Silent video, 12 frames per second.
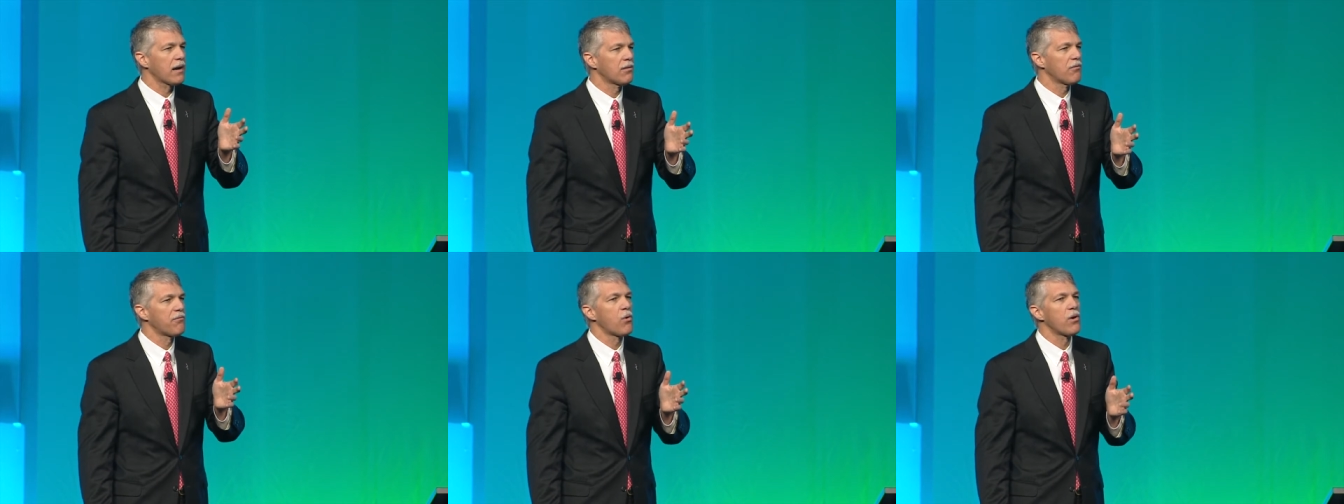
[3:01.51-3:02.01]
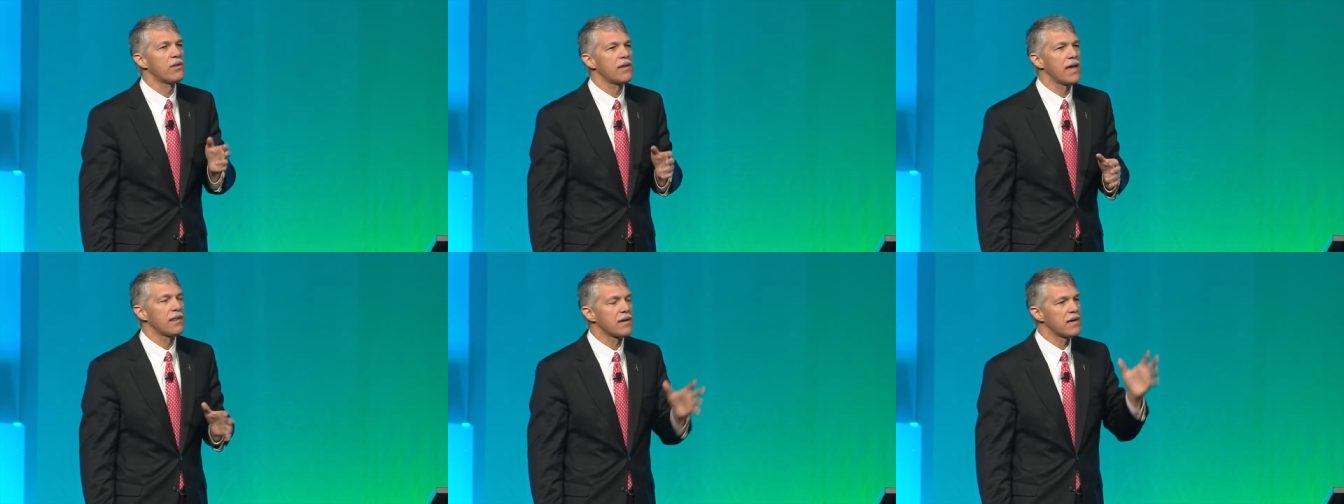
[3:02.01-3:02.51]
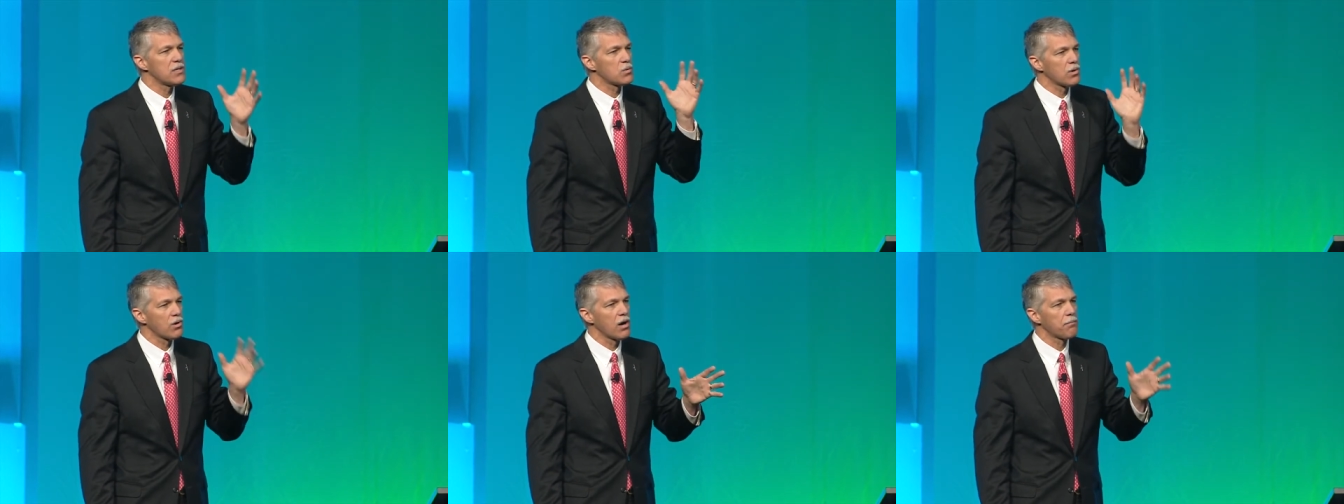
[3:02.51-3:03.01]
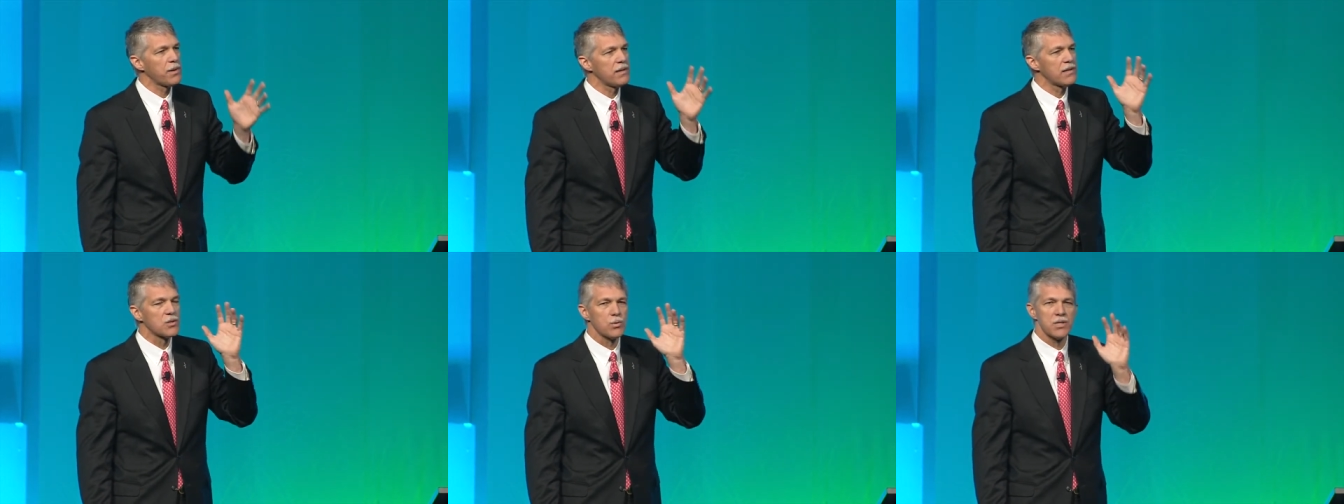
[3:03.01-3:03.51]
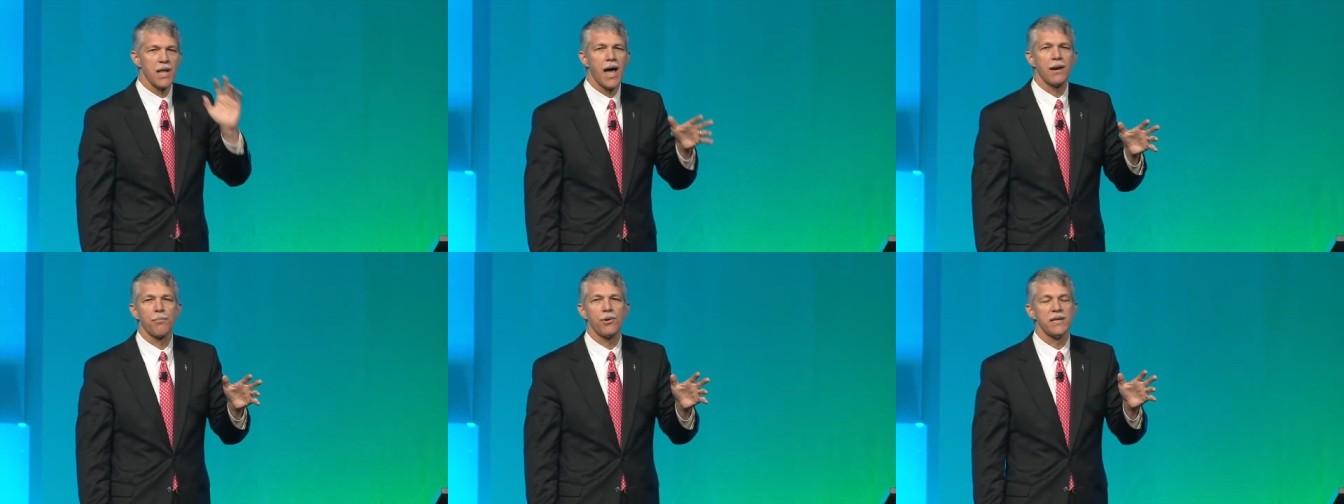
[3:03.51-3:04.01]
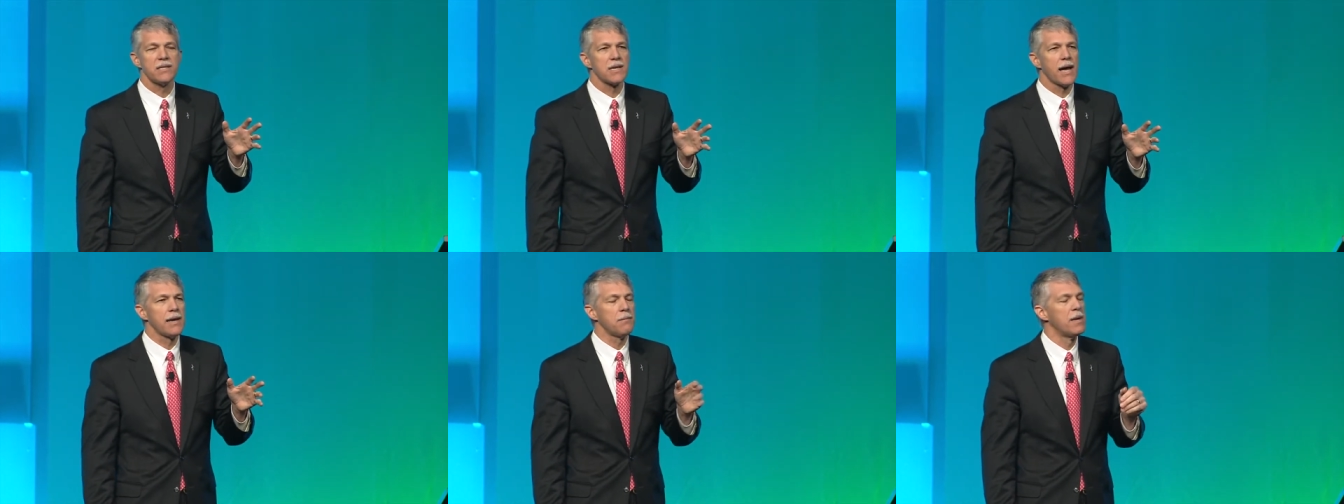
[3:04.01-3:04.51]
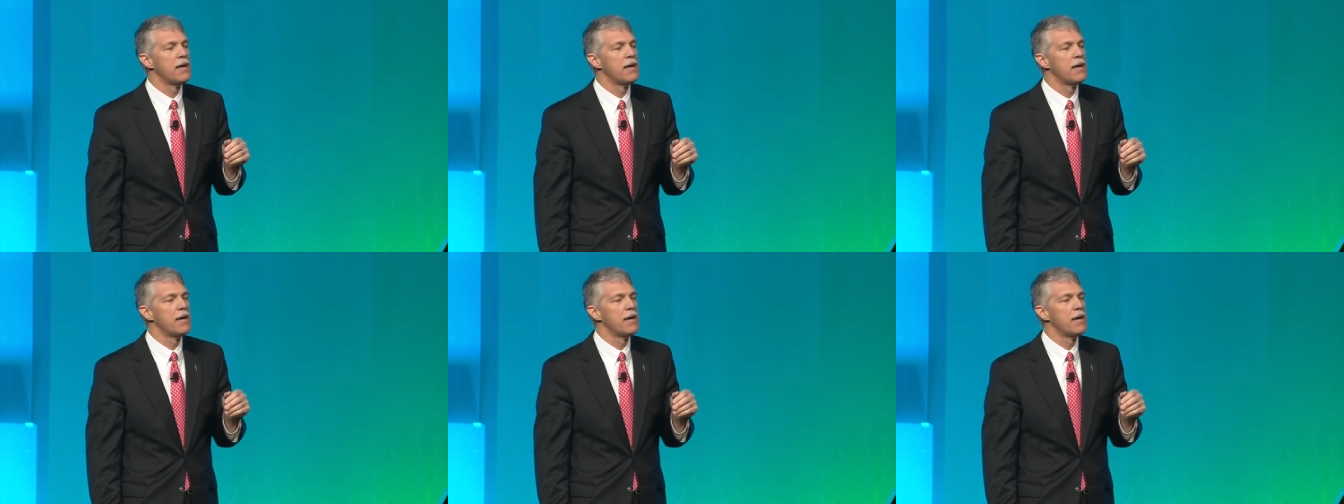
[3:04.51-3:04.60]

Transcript: on the fourth day, the kids were grumpy. This was not a pretty sight.